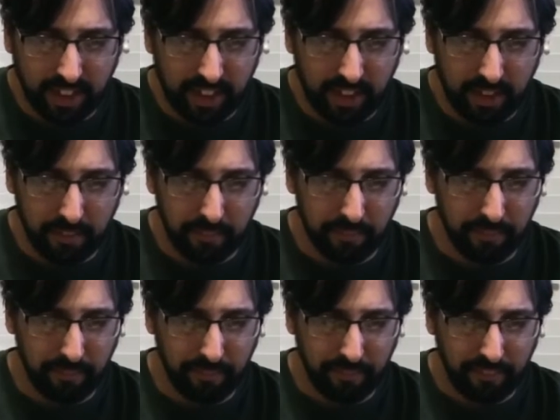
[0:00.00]

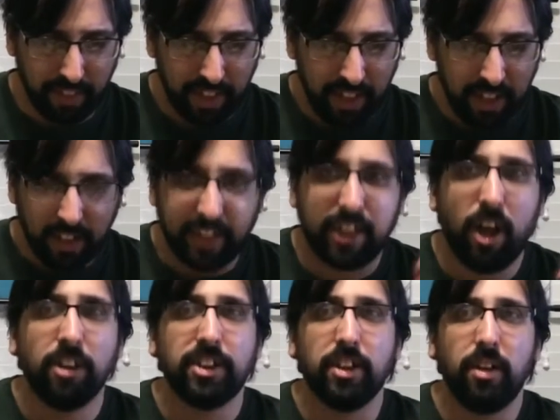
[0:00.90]
Um, like
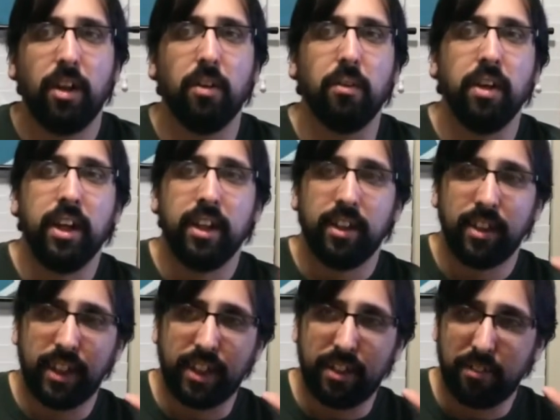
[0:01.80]
also, oh,
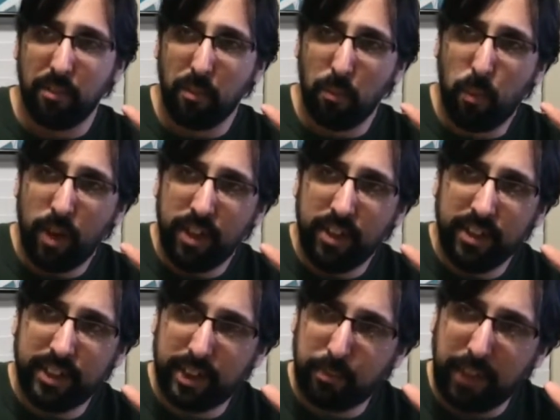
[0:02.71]
like when
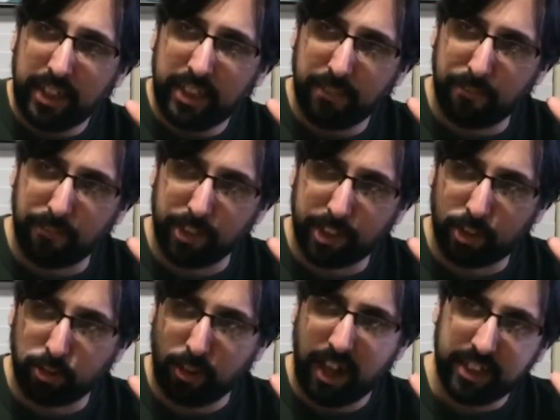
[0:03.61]
the spaceship first
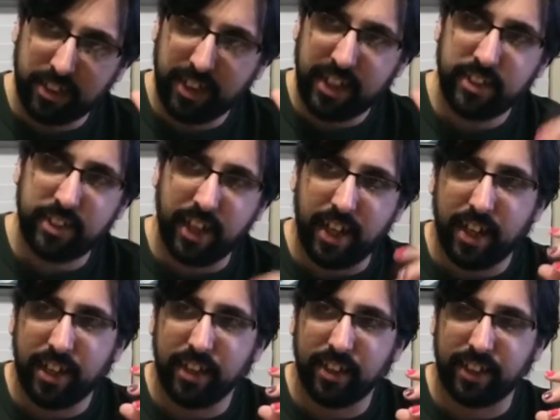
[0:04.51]
crash lands,
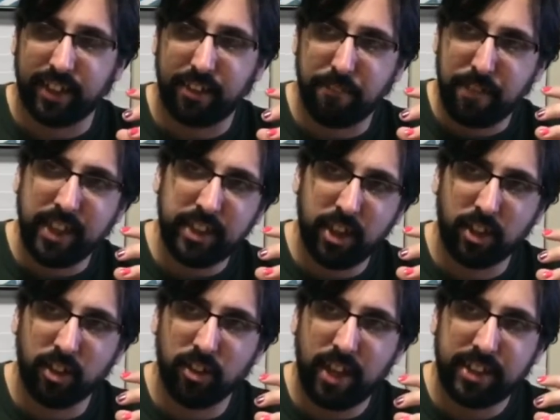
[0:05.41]
it like the face
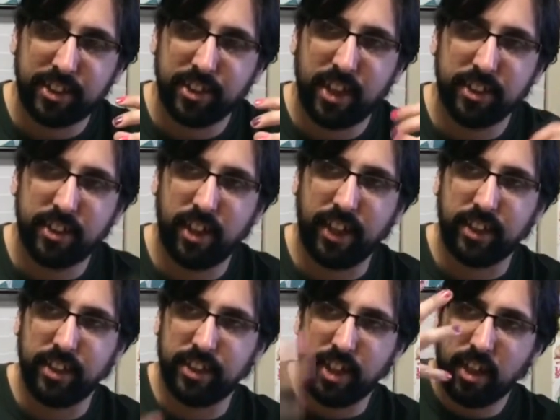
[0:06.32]
hugger latches onto
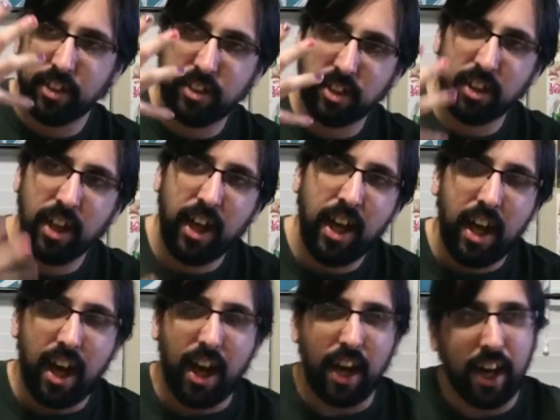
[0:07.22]
like this hunter
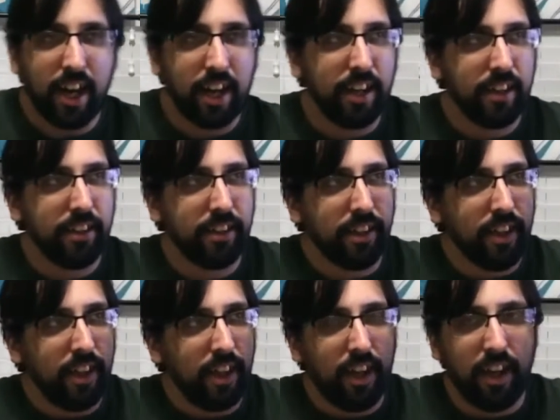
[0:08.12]
and
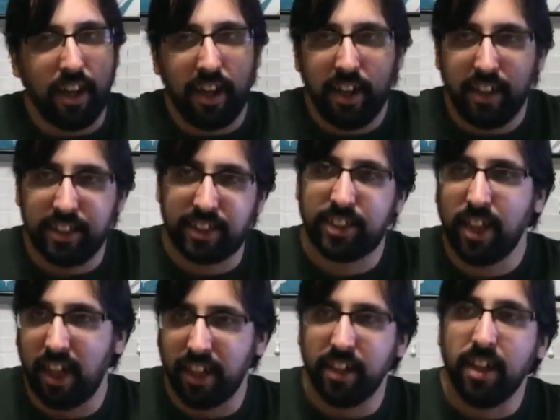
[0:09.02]
uh, his
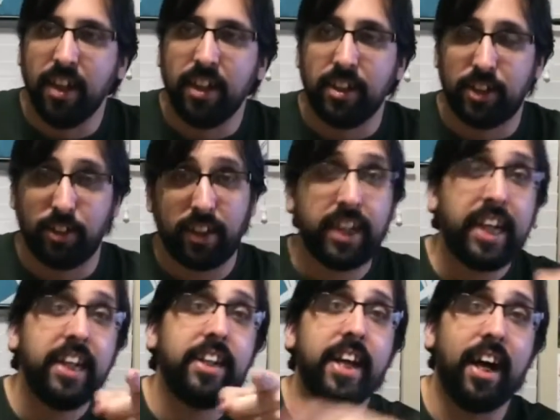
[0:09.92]
son. So like a
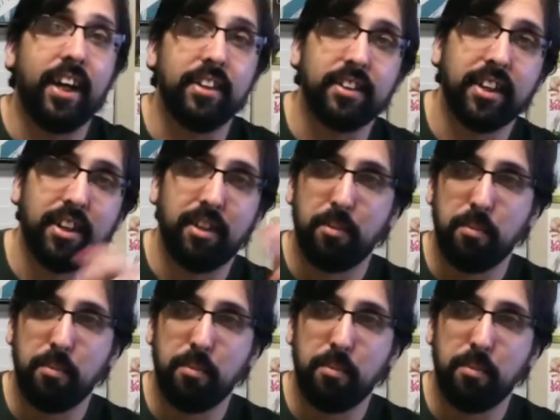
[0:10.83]
kid dies